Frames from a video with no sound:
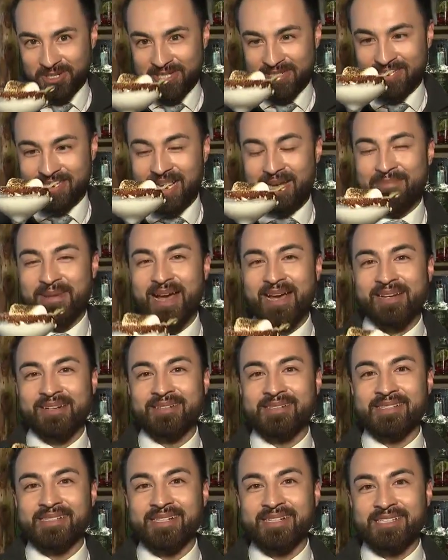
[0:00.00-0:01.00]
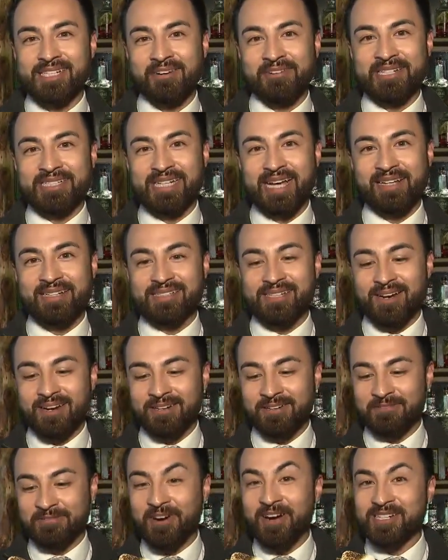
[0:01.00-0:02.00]
news that matters, Tony
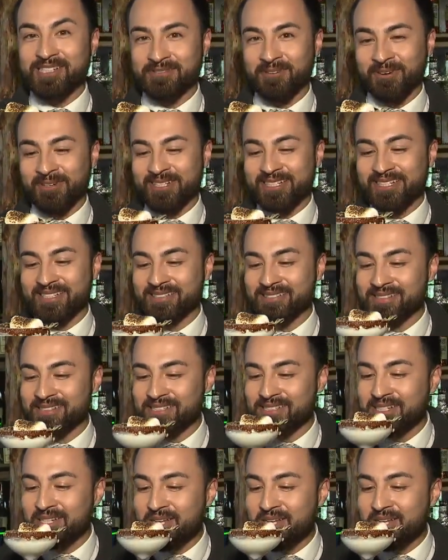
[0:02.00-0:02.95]
Salazar, Fox 40 News.